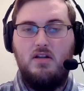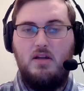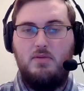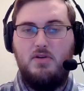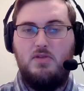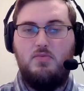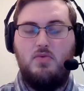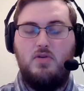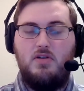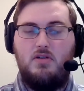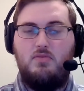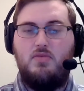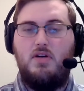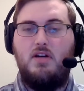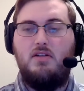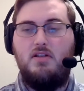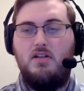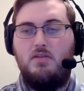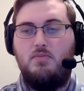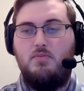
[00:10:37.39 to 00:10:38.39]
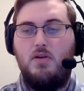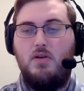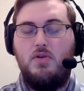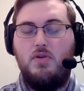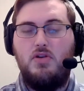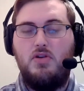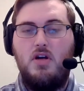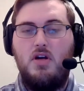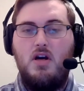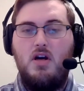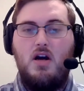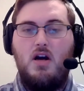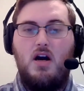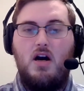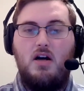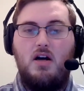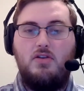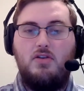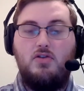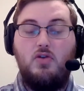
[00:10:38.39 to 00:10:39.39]
Lebensborn is a process by which
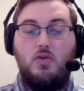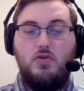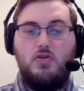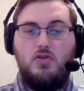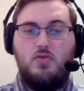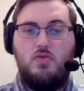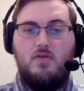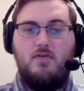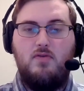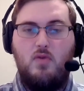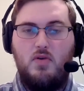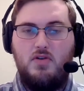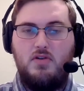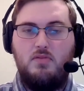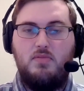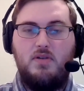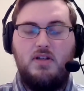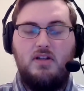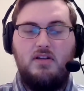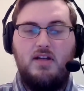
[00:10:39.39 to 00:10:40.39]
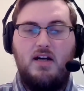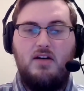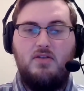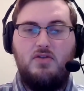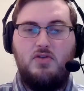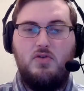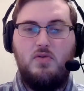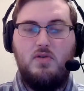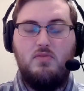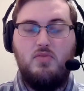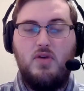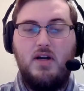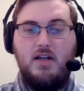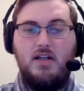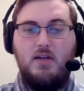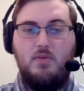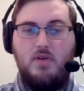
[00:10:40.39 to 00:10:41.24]
uh, soldiers were forcibly allowed to impregnate